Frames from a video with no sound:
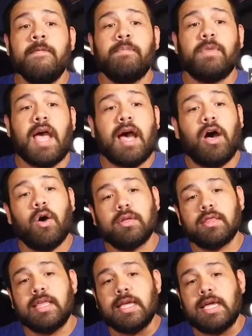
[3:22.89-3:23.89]
Now,
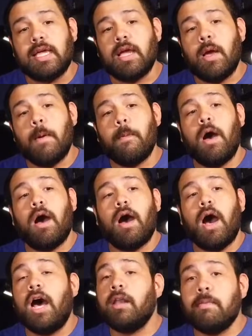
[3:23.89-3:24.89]
the
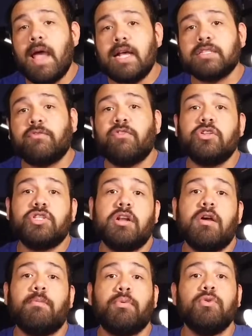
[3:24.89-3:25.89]
unmasked version
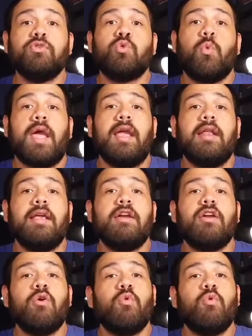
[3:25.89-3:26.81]
of Bruce Wayne here